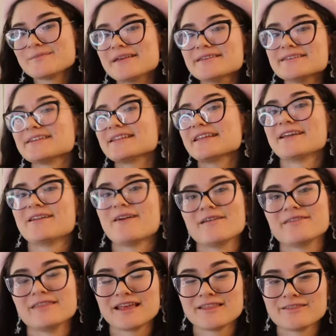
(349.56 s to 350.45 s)
is basically
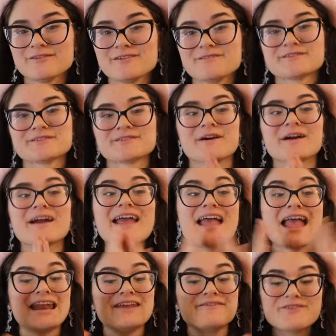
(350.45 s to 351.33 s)
an online thrift store,
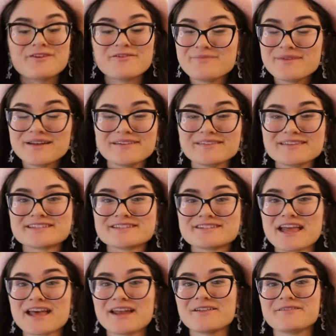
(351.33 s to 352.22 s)
and if you've been on
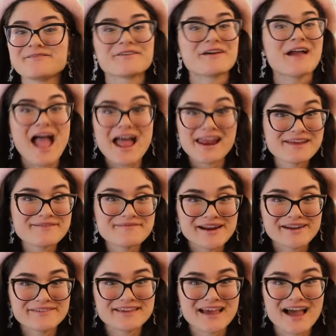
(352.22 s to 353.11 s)
this channel for any
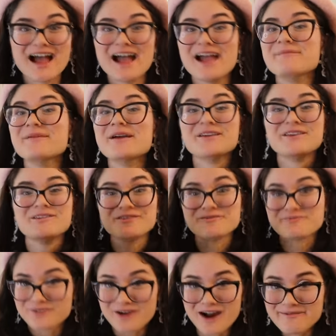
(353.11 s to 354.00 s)
amount of time,
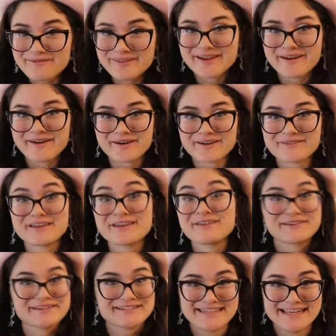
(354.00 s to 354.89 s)
you have probably heard of
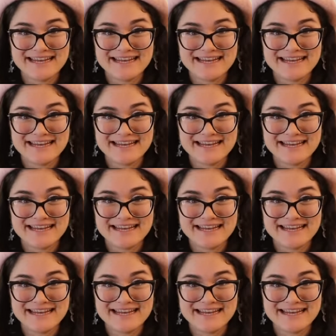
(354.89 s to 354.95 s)
it or